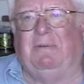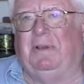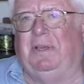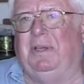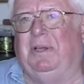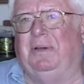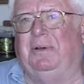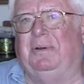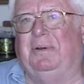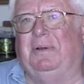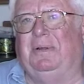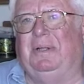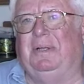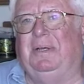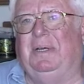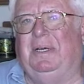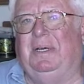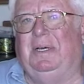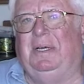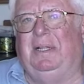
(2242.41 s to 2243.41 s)
every year,
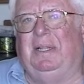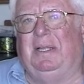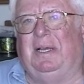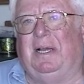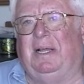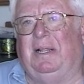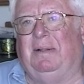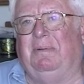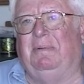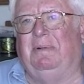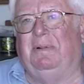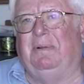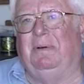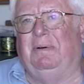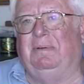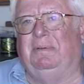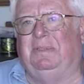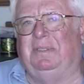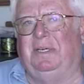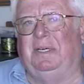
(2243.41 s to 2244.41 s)
the guy that
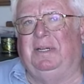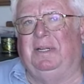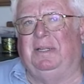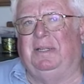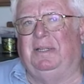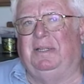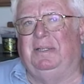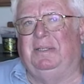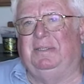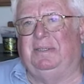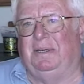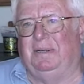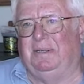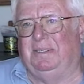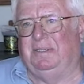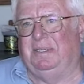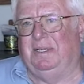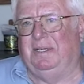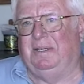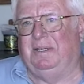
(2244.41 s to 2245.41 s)
owned Zenith
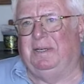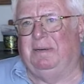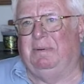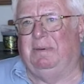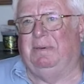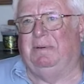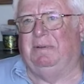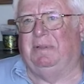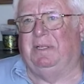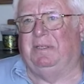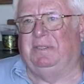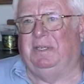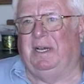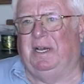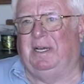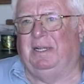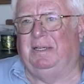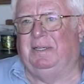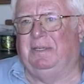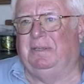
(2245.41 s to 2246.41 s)
started Zenith coming here with his
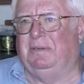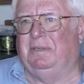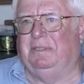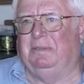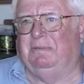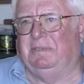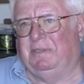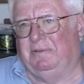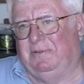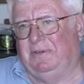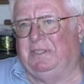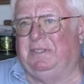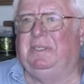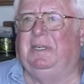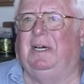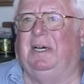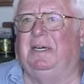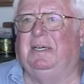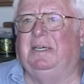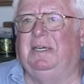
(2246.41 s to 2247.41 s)
yacht. Of course, it was a
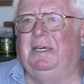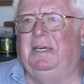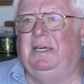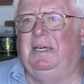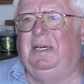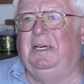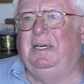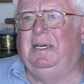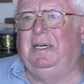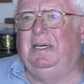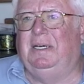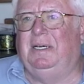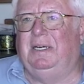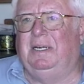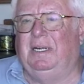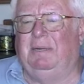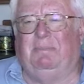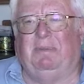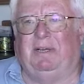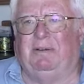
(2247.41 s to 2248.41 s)
fish dock.
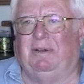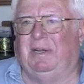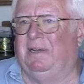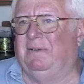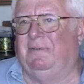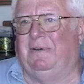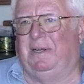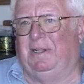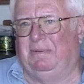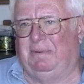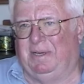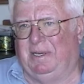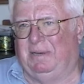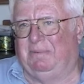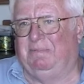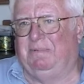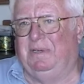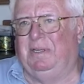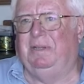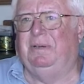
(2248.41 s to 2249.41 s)
And him and my grandfather
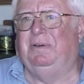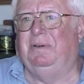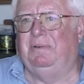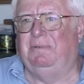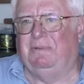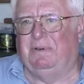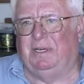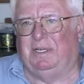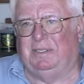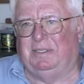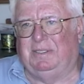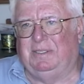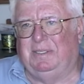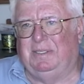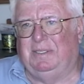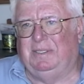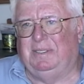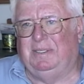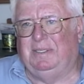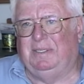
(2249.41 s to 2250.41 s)
become really good friends
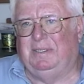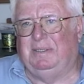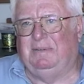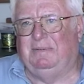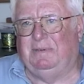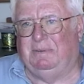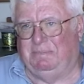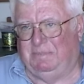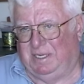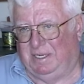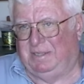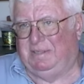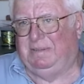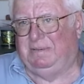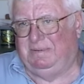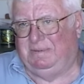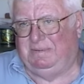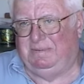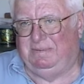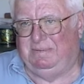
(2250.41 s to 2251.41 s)
from like
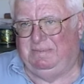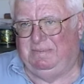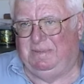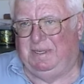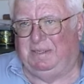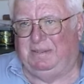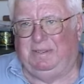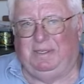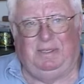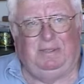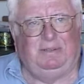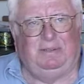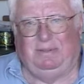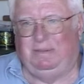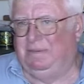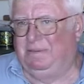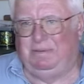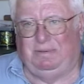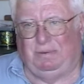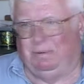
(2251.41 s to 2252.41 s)

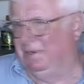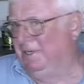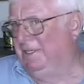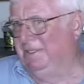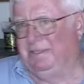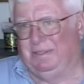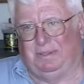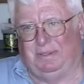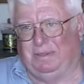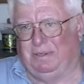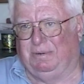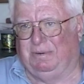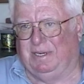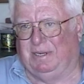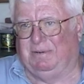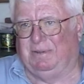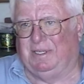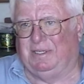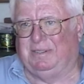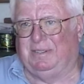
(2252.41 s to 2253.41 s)
1920s or 30,
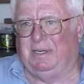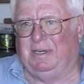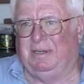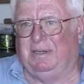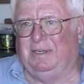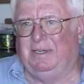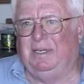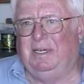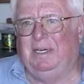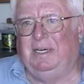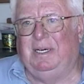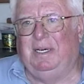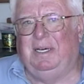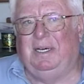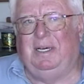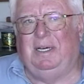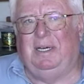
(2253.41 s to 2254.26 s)
whenever they started.